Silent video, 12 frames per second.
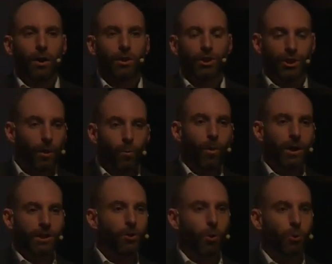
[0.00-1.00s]
someone
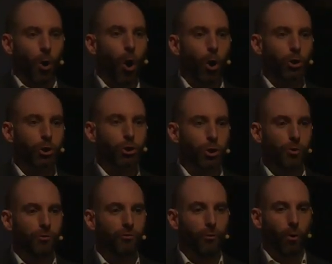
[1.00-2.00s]
is going to ask you
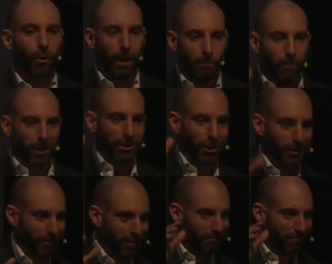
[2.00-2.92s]
for a budget.